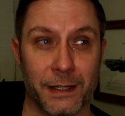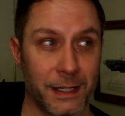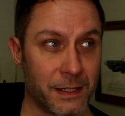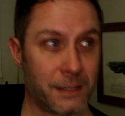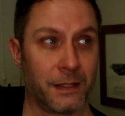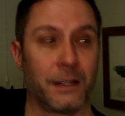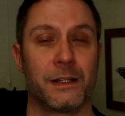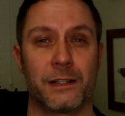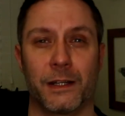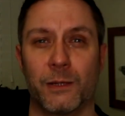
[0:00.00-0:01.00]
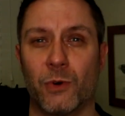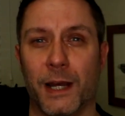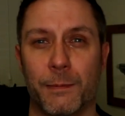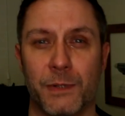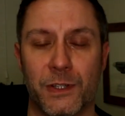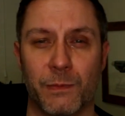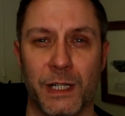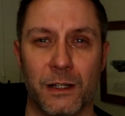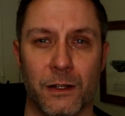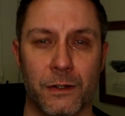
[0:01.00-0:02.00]
and that's certainly what happened to
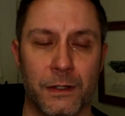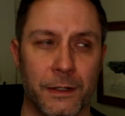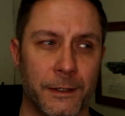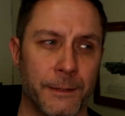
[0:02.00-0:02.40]
me a lot.